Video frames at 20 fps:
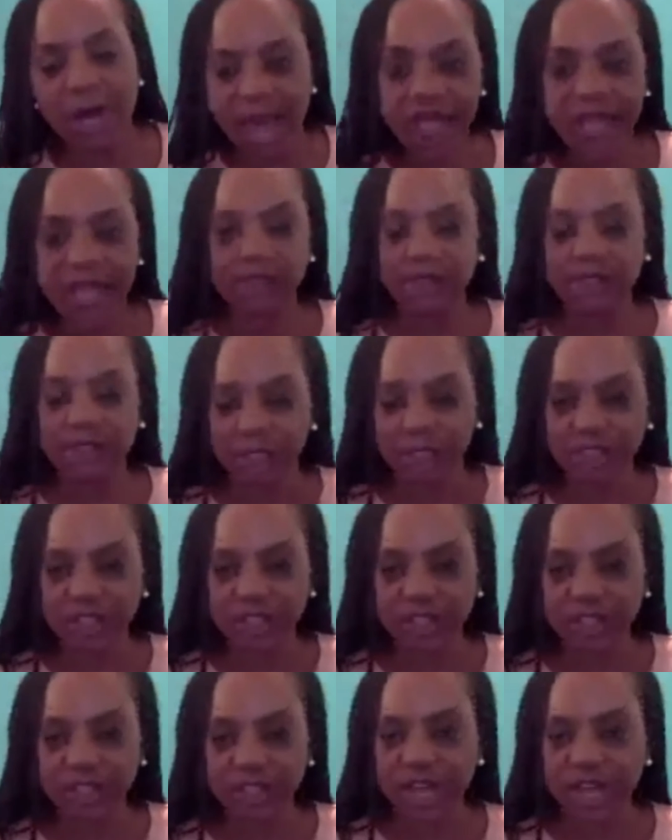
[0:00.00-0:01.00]
I'm going to ask
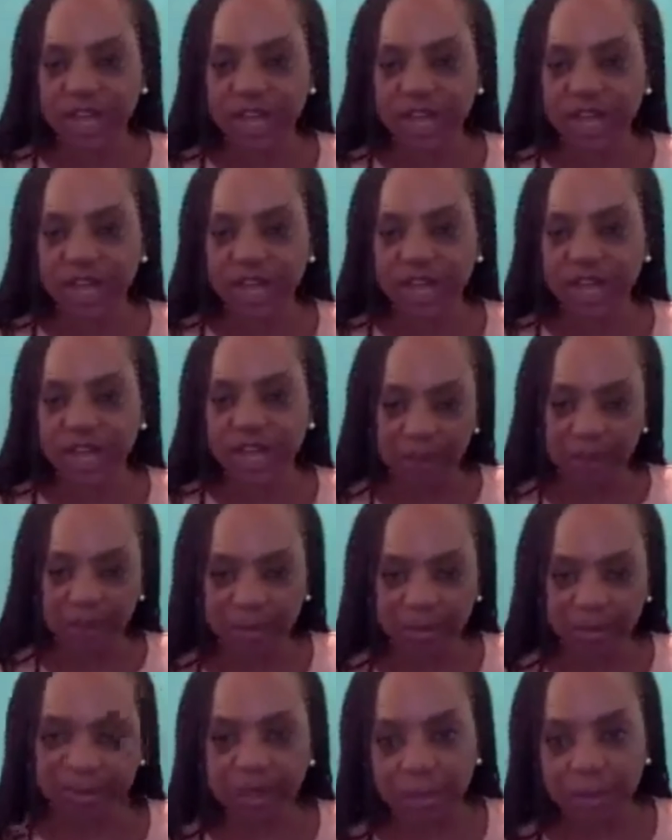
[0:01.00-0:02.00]
the DJ
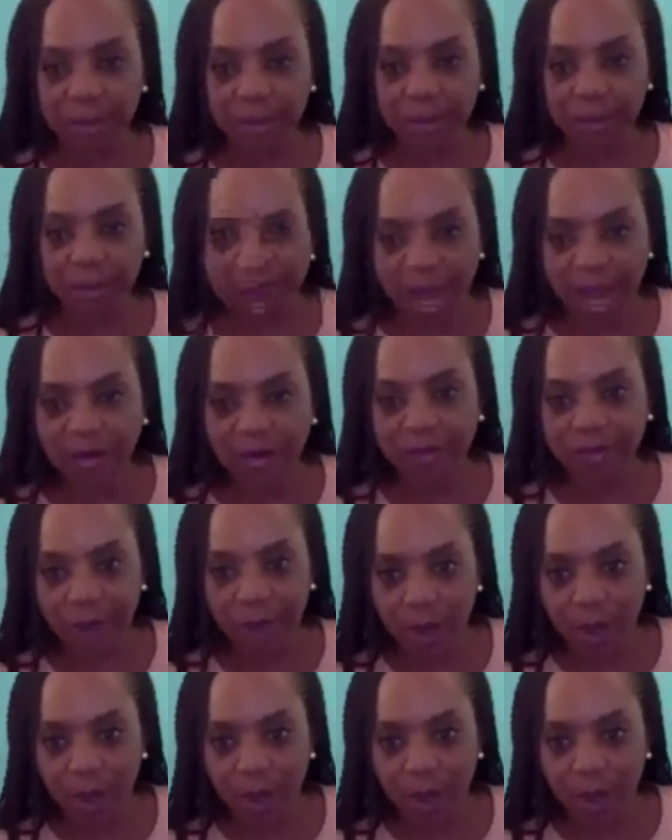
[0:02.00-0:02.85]
if he'll give me the